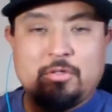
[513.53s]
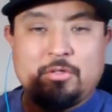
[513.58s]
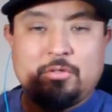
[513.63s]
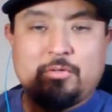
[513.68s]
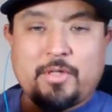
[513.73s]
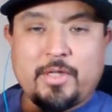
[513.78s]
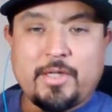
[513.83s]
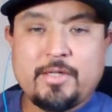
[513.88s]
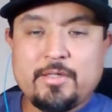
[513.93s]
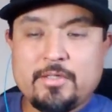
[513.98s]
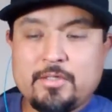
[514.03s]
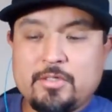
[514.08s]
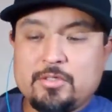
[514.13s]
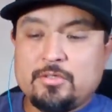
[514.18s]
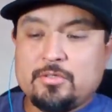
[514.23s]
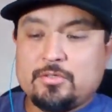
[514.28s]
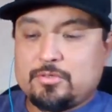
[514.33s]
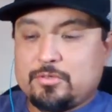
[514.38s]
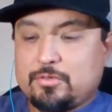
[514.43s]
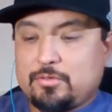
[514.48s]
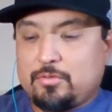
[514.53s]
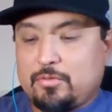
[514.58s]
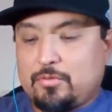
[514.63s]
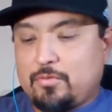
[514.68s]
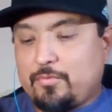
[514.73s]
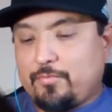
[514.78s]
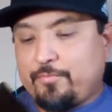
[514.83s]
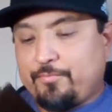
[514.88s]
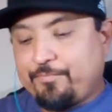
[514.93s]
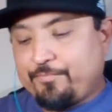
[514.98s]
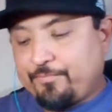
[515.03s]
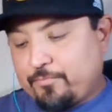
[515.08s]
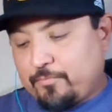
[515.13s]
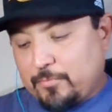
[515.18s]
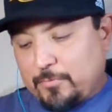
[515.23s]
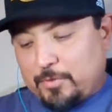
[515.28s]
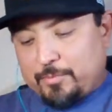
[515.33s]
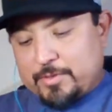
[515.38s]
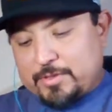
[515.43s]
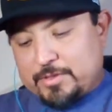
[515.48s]
Okay, so
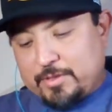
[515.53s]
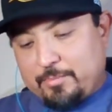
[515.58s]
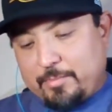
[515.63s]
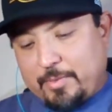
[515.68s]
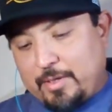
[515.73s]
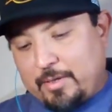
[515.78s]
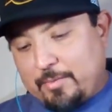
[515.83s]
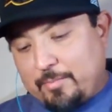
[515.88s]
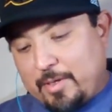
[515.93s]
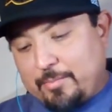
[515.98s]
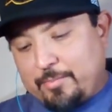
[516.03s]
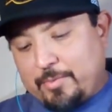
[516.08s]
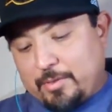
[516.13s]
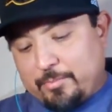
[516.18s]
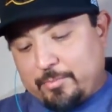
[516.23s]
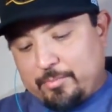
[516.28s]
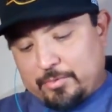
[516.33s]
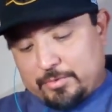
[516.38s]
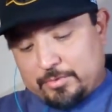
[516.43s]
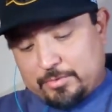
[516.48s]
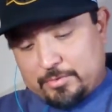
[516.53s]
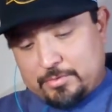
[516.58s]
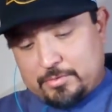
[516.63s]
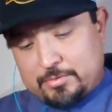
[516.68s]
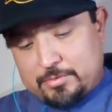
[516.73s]
let me see. Might be able to.